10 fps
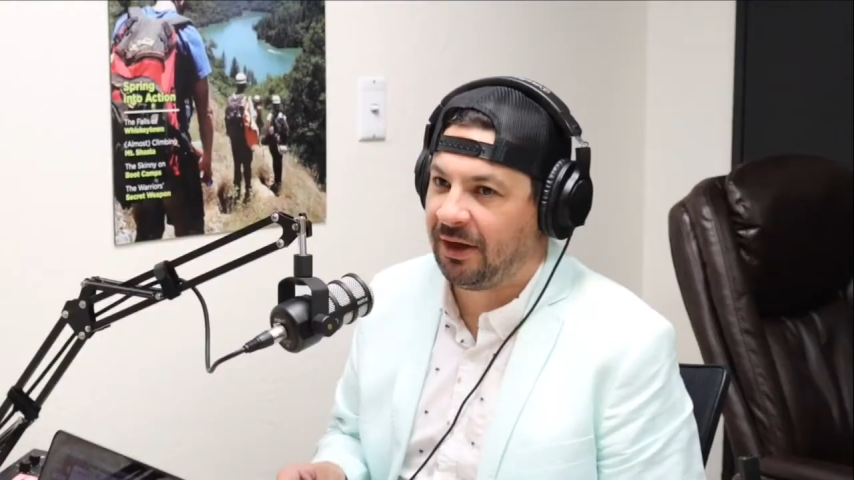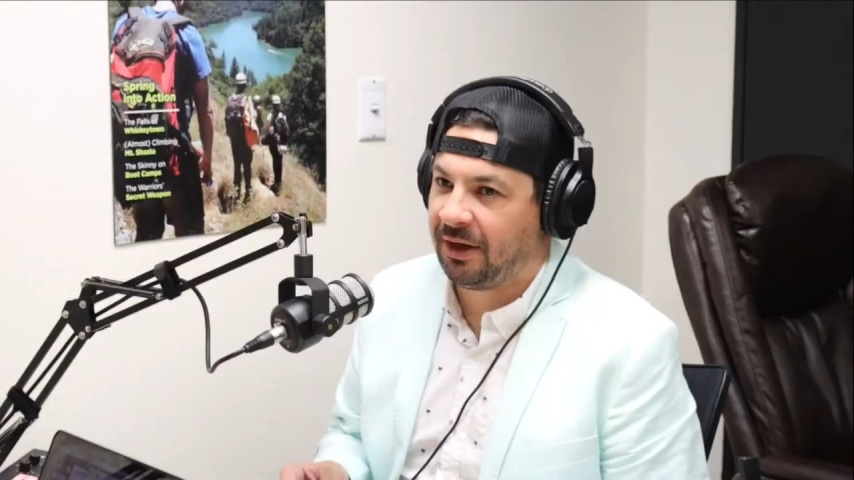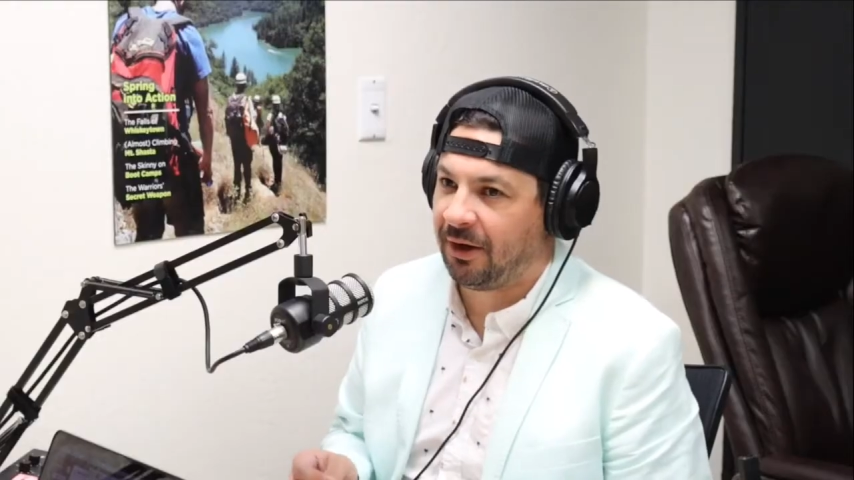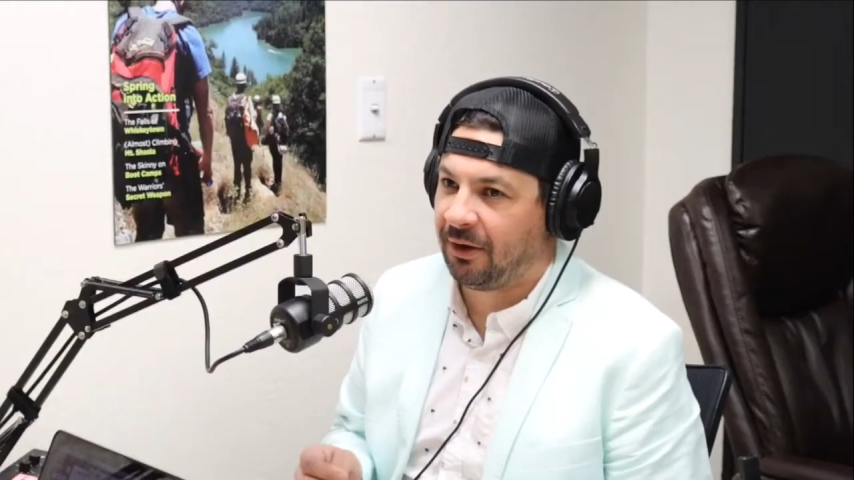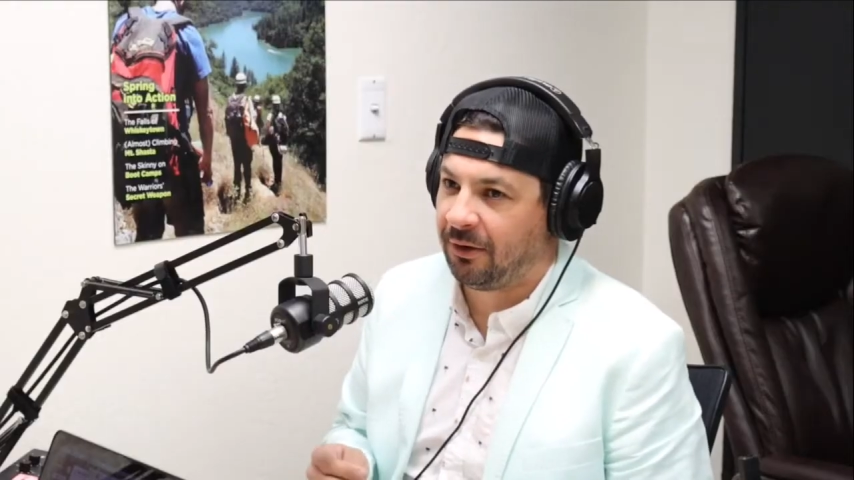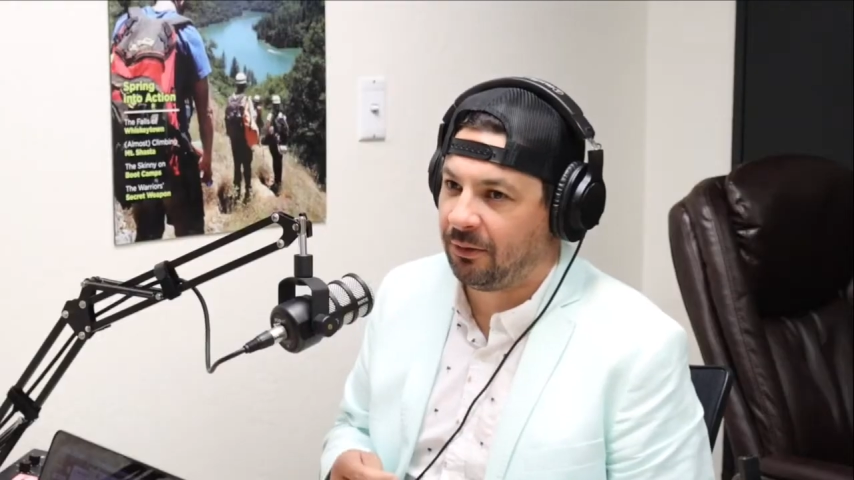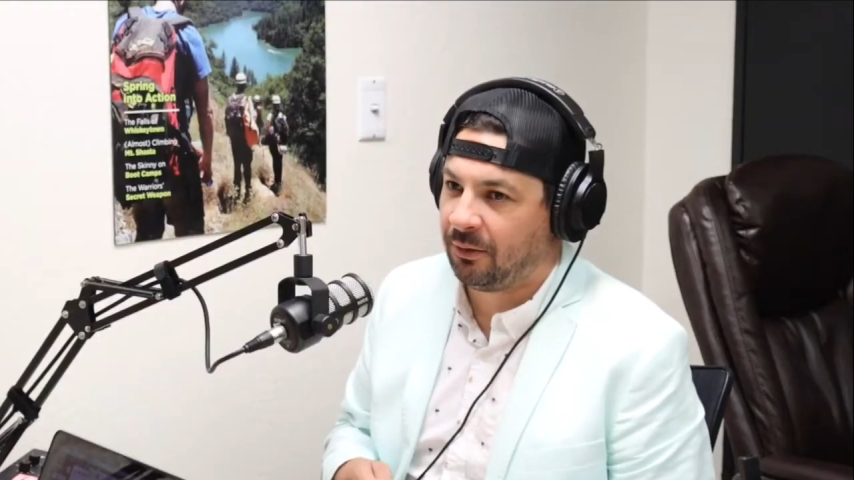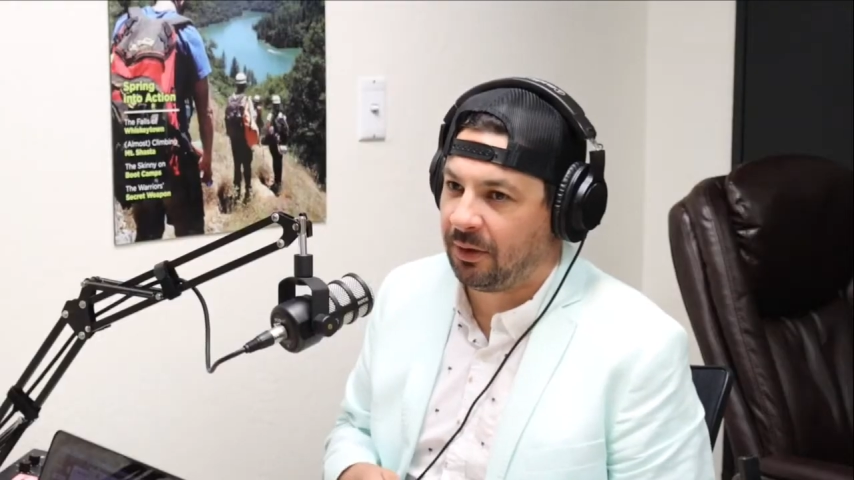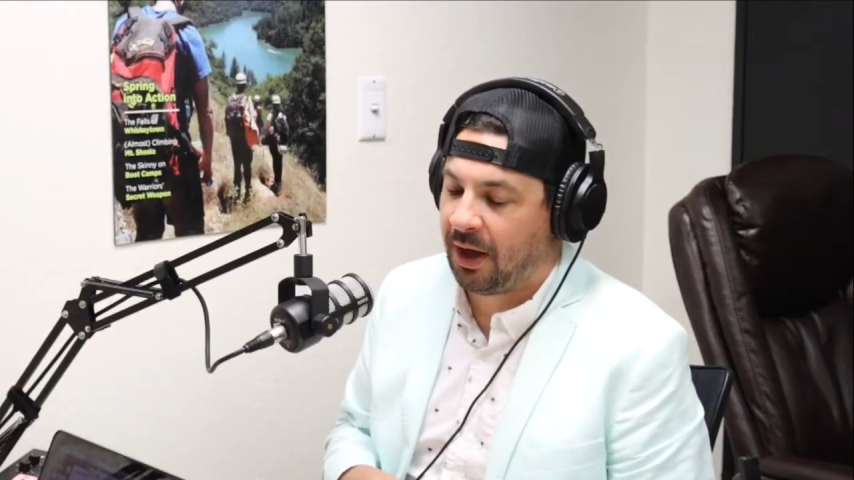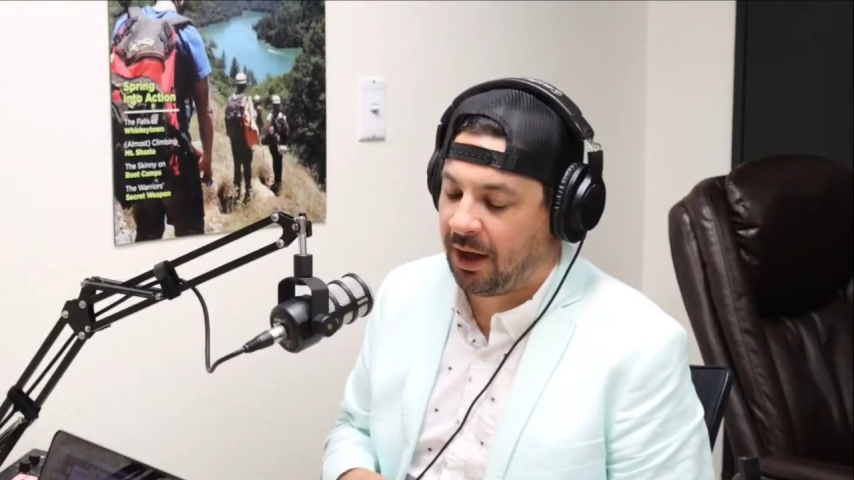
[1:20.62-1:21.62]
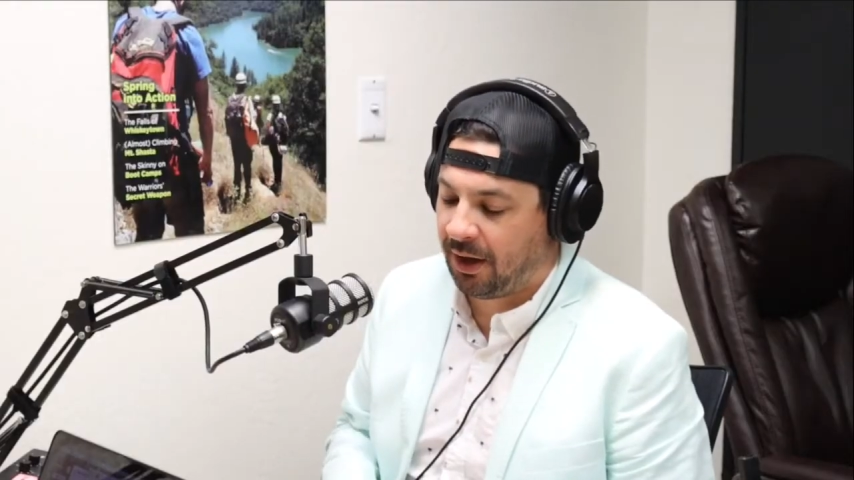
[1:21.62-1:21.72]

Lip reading: video,